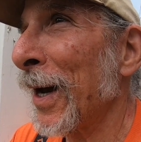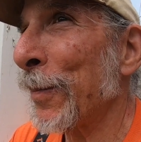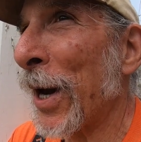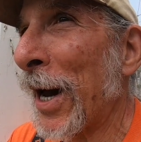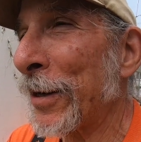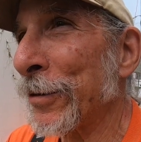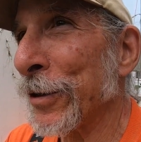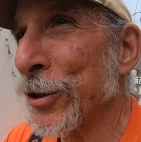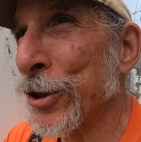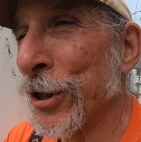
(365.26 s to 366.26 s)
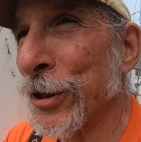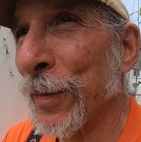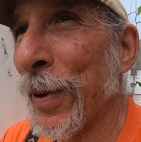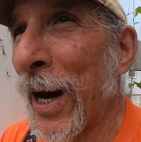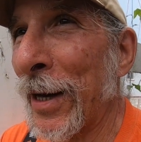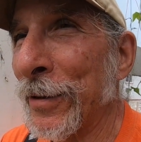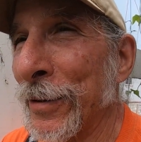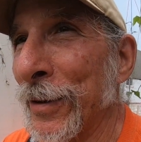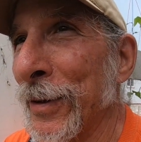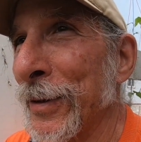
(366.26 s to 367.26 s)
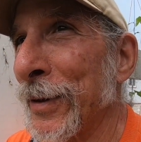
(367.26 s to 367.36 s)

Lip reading: A pattern is just a pattern.